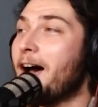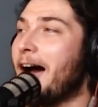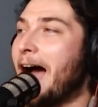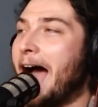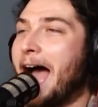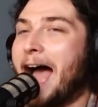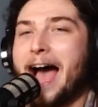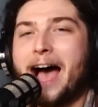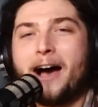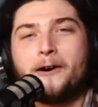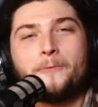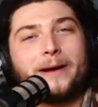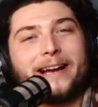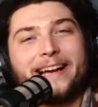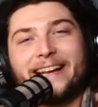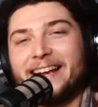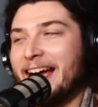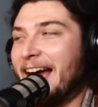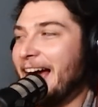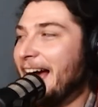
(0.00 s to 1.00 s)
how
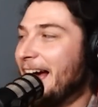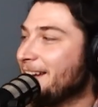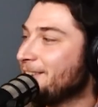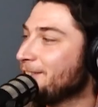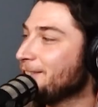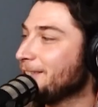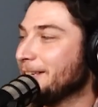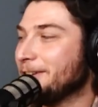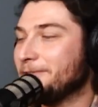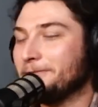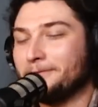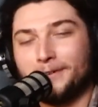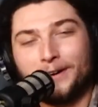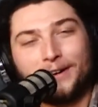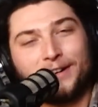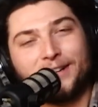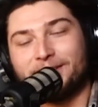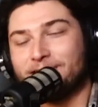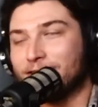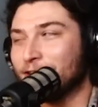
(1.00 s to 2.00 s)
many ashley
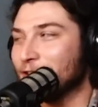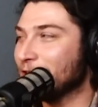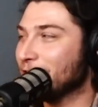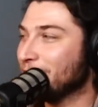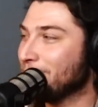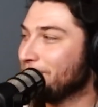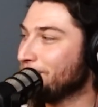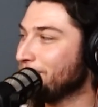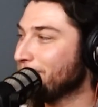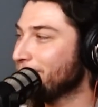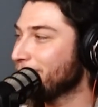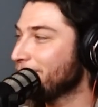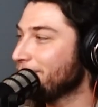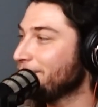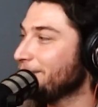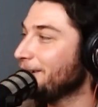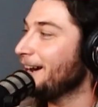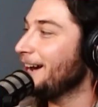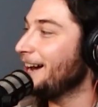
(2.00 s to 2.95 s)
furniture stores are